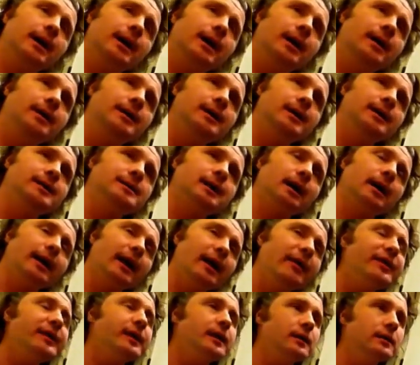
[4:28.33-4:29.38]
It's
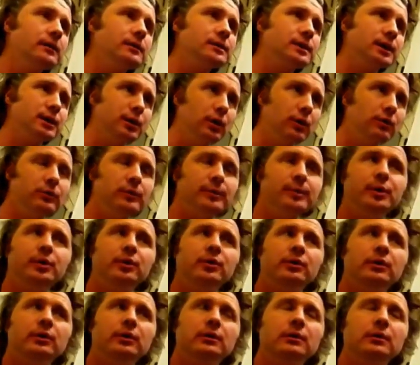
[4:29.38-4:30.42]
unethical to not
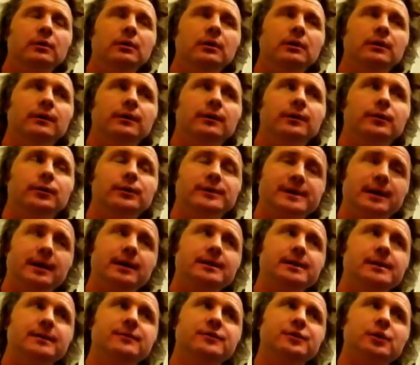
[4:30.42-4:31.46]
report the
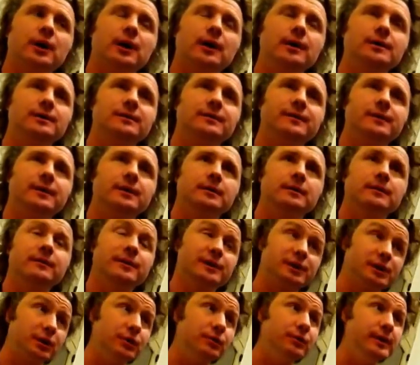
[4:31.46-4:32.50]
results of trials for
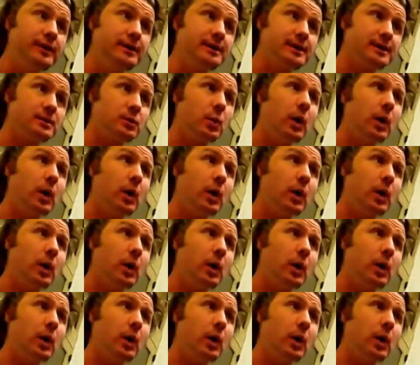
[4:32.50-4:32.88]
2 reasons.